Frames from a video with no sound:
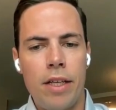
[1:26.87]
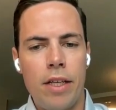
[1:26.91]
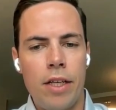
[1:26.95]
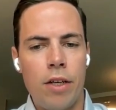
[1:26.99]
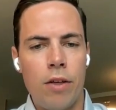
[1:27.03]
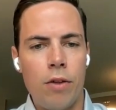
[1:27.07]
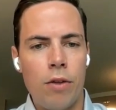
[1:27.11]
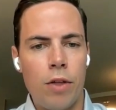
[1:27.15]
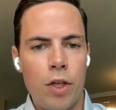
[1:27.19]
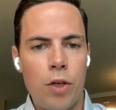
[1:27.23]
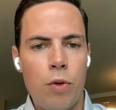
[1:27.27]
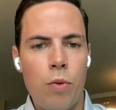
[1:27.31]
you
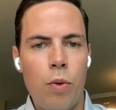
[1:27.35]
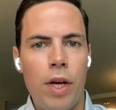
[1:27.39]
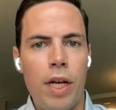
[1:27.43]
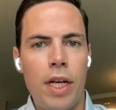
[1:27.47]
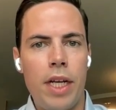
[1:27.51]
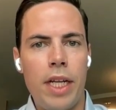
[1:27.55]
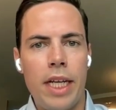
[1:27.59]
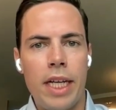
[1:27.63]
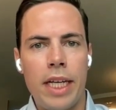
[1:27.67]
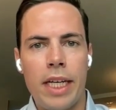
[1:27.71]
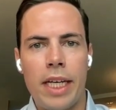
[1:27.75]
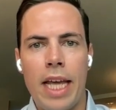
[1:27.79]
know,
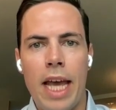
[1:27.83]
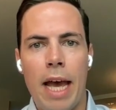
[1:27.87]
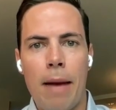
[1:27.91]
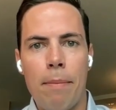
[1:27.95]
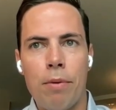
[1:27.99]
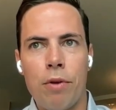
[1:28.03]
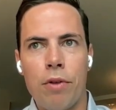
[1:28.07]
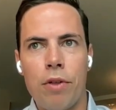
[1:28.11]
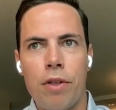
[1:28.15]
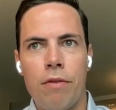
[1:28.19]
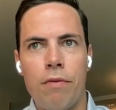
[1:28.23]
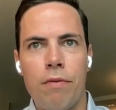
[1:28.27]
liquidity and
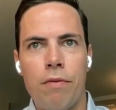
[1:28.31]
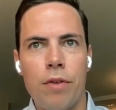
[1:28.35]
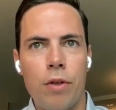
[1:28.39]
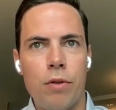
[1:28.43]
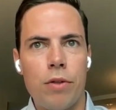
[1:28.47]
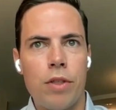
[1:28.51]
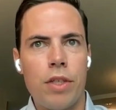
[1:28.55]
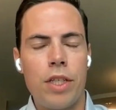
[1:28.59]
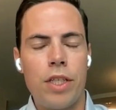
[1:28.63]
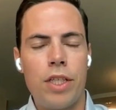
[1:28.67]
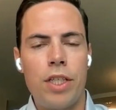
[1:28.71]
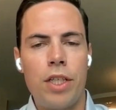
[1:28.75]
capital
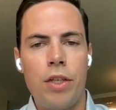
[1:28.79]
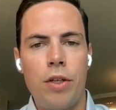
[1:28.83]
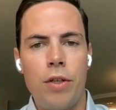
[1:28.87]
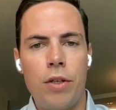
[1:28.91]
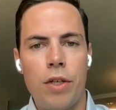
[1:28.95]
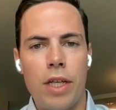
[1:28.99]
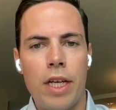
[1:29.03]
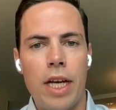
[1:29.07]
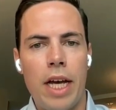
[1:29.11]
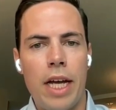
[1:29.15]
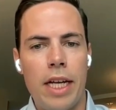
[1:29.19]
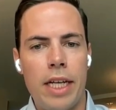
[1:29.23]
inflows continue
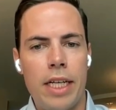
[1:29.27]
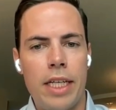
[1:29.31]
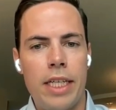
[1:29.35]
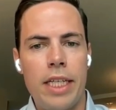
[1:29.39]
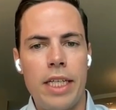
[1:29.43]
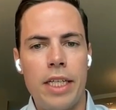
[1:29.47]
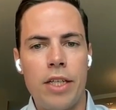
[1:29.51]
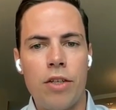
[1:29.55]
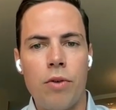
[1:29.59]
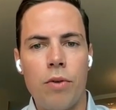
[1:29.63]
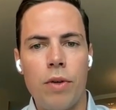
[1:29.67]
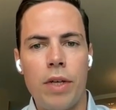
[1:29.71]
to kind of
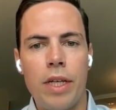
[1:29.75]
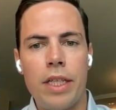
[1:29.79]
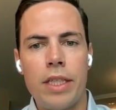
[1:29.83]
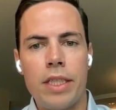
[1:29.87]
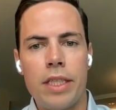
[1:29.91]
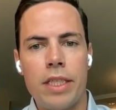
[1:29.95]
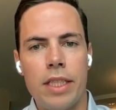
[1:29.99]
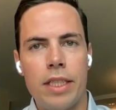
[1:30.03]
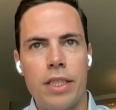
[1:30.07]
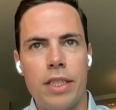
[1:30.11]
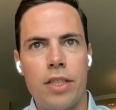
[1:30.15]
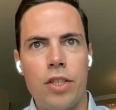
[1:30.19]

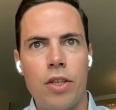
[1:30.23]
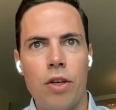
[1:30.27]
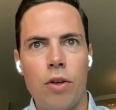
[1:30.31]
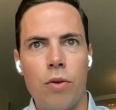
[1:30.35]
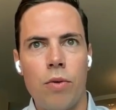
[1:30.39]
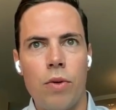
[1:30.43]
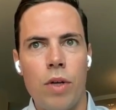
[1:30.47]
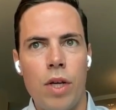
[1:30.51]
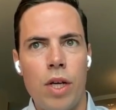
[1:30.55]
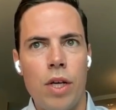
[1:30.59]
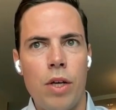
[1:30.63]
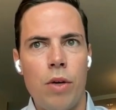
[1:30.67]
decrease. And
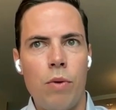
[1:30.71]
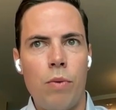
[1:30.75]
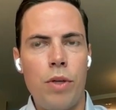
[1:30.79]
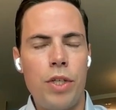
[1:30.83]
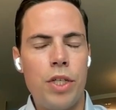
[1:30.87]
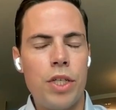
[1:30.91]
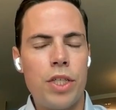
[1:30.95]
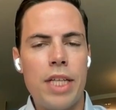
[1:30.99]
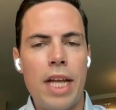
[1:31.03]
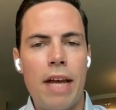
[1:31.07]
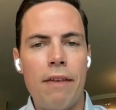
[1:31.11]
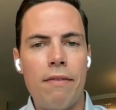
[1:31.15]
so we
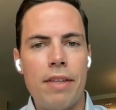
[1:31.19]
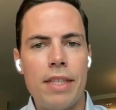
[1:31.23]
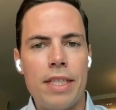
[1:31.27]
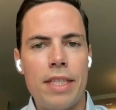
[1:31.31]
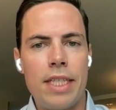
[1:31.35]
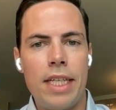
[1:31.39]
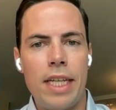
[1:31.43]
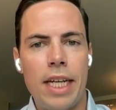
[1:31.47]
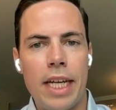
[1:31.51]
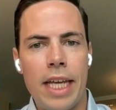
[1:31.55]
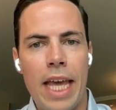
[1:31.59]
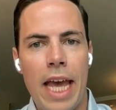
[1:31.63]
just haven't
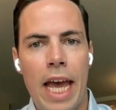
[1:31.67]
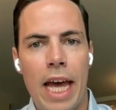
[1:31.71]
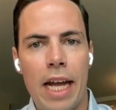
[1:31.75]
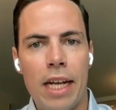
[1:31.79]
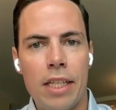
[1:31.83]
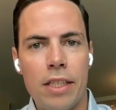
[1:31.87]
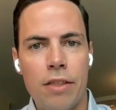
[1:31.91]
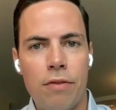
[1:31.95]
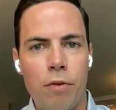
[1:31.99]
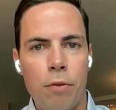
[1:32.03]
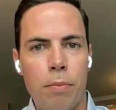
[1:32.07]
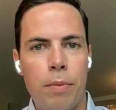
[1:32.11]
seen a
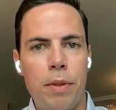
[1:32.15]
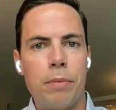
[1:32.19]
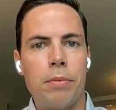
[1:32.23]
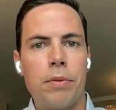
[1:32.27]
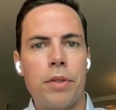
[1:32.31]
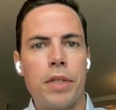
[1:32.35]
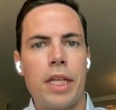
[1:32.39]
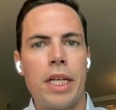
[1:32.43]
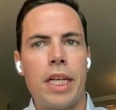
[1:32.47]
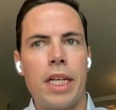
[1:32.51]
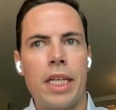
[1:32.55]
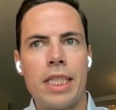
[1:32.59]
catalyst for
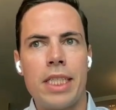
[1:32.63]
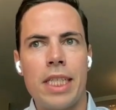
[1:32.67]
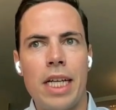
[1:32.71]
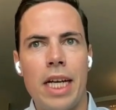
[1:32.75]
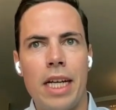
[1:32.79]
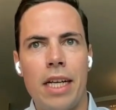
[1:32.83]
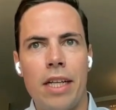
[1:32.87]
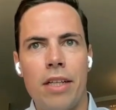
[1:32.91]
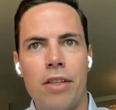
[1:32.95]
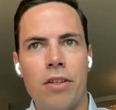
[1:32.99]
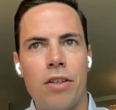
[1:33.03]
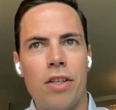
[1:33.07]
people to get
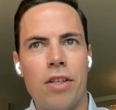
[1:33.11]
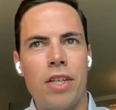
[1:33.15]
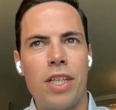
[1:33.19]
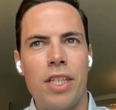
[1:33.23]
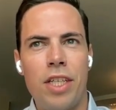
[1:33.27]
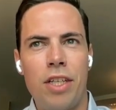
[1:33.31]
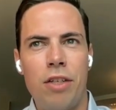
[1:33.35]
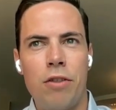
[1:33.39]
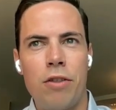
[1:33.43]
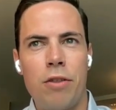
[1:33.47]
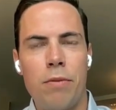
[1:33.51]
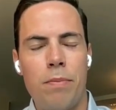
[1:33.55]
excited. There
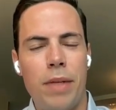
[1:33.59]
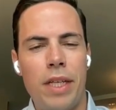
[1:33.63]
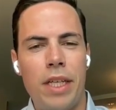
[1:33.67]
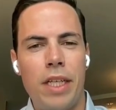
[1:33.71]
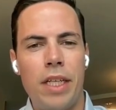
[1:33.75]
continues to